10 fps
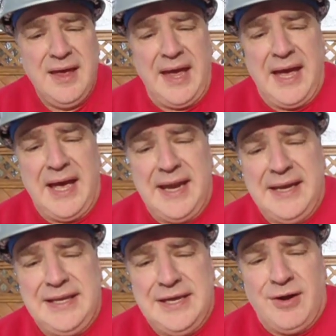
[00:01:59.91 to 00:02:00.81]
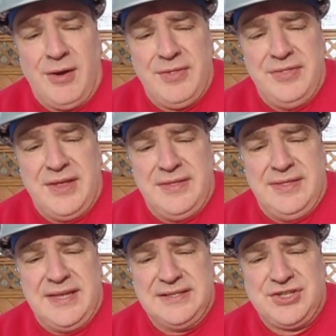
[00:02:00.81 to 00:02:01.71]
And, you know,
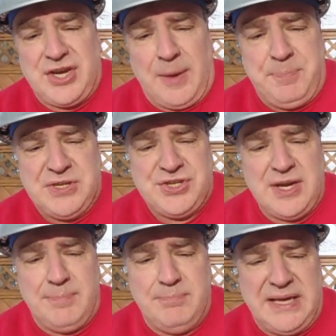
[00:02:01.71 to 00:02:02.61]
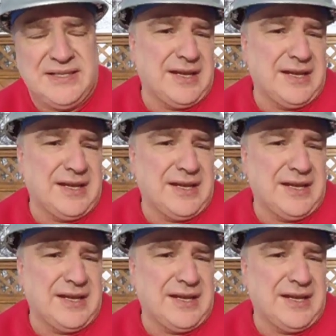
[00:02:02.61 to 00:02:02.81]
this championship means